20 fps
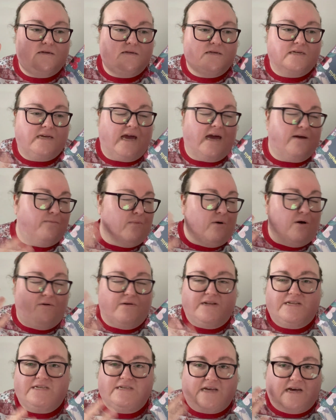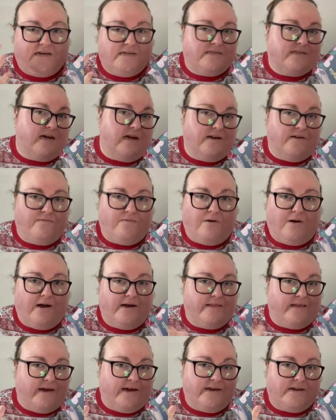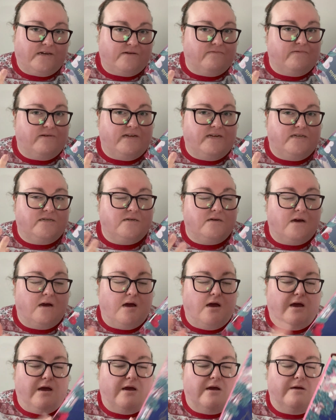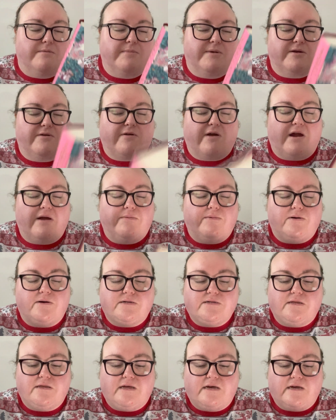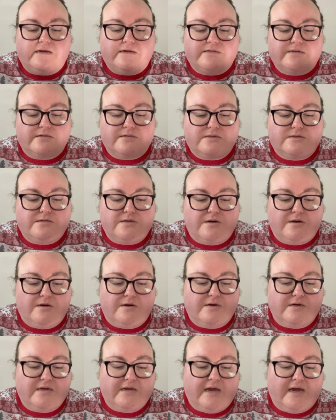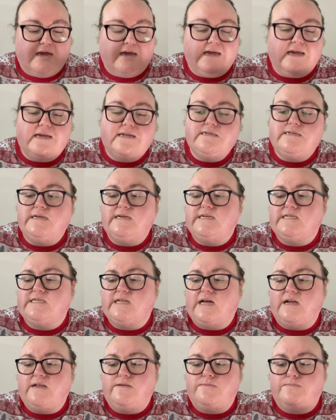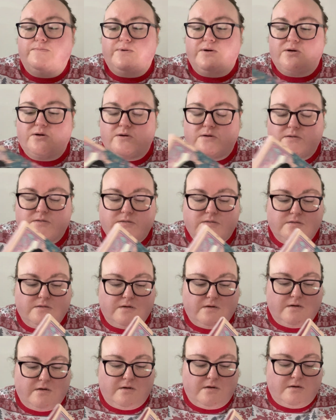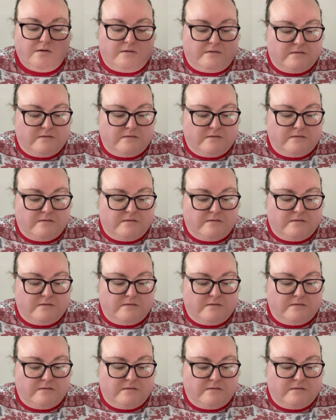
get more into that side of what I like to read, and crime books and things. So yeah, it is a signed book, so